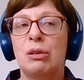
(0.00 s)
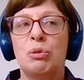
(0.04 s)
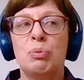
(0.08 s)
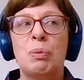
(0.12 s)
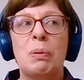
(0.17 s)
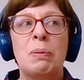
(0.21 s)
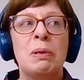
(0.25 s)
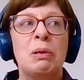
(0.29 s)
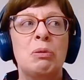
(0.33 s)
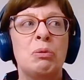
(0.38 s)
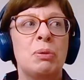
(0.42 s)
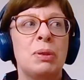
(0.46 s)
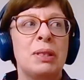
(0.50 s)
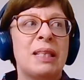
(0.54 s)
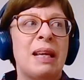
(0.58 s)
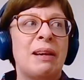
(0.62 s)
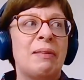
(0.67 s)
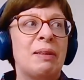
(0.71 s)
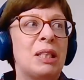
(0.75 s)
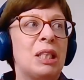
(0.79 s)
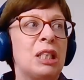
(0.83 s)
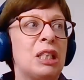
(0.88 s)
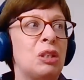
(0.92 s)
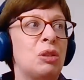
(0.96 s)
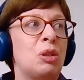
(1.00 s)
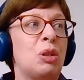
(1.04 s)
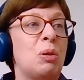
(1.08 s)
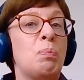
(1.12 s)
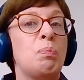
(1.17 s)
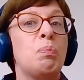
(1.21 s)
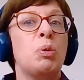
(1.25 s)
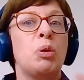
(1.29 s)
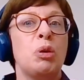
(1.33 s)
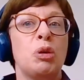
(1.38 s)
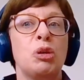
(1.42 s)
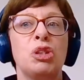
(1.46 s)
those women are always having to
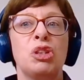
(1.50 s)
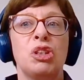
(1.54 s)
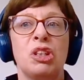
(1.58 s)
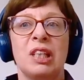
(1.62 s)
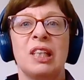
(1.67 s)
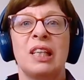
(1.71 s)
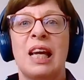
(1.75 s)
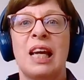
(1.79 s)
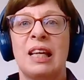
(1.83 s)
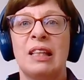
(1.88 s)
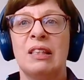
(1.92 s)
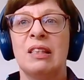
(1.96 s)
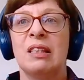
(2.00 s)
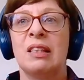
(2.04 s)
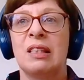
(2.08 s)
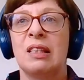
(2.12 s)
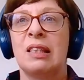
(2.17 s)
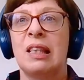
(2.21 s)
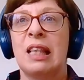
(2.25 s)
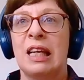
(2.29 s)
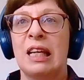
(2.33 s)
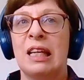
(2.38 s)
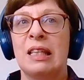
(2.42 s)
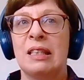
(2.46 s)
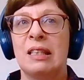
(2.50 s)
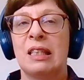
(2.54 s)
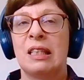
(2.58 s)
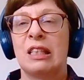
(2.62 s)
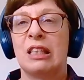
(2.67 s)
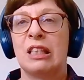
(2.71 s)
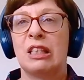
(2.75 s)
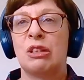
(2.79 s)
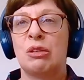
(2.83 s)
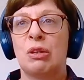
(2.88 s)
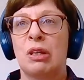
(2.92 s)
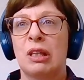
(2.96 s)
sort of push against things
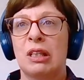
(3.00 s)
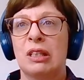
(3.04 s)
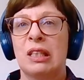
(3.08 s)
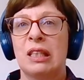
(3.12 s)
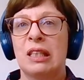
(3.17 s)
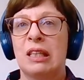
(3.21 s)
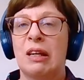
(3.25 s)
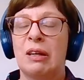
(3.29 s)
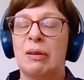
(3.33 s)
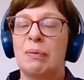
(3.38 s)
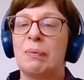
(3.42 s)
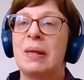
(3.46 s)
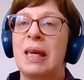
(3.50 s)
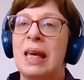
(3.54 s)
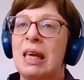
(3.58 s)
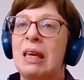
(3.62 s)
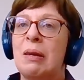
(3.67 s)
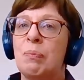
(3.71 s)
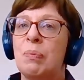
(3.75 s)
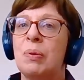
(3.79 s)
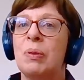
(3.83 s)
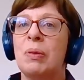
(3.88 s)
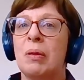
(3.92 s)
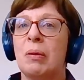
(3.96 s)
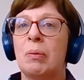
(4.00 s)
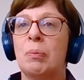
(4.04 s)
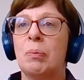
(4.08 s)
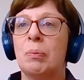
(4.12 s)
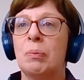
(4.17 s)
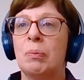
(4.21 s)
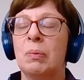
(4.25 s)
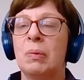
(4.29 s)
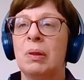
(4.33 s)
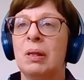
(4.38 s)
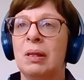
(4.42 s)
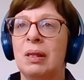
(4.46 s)
that are trying to kind of keep
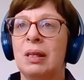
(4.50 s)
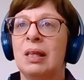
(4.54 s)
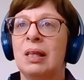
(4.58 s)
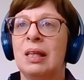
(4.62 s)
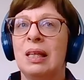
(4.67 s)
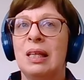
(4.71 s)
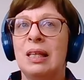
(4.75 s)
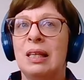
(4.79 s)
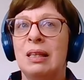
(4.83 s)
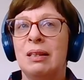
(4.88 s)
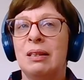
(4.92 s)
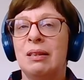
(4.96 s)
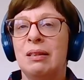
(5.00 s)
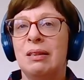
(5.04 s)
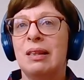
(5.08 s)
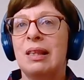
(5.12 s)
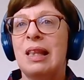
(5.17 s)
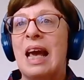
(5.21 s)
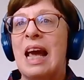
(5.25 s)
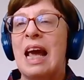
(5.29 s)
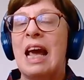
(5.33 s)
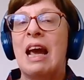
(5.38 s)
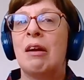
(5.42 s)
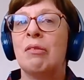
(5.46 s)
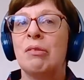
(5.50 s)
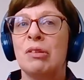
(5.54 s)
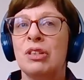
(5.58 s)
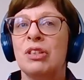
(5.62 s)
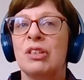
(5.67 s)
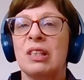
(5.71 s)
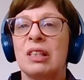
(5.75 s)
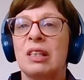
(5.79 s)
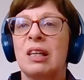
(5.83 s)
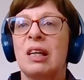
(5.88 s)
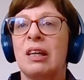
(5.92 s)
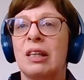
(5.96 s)
them there
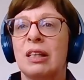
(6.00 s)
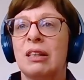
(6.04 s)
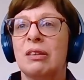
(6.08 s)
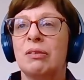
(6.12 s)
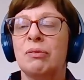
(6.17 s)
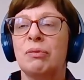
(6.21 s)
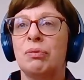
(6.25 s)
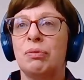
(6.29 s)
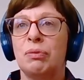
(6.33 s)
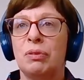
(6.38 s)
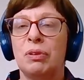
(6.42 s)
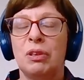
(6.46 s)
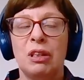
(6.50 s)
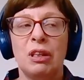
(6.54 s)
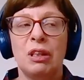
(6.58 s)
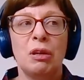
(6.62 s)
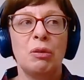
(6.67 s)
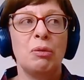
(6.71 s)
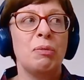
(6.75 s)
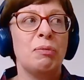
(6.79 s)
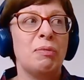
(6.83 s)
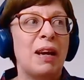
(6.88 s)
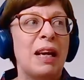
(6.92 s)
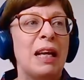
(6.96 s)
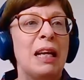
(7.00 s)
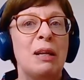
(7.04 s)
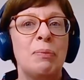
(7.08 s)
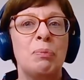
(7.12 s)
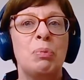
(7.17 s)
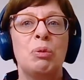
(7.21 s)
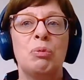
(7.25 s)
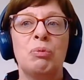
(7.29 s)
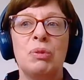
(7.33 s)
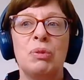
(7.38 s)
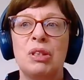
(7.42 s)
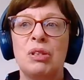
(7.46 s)
as a kind of, you know,
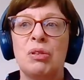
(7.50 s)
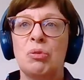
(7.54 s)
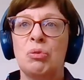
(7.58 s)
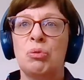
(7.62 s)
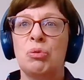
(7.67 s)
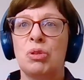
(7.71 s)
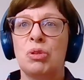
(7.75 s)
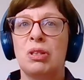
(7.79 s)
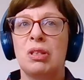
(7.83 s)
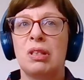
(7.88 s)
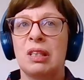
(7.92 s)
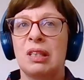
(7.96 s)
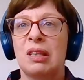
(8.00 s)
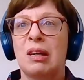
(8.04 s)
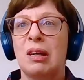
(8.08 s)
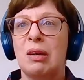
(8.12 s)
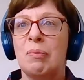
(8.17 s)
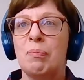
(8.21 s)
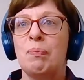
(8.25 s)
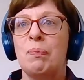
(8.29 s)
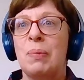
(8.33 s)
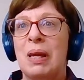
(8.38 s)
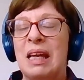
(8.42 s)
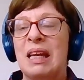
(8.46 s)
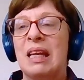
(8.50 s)
available resource to kind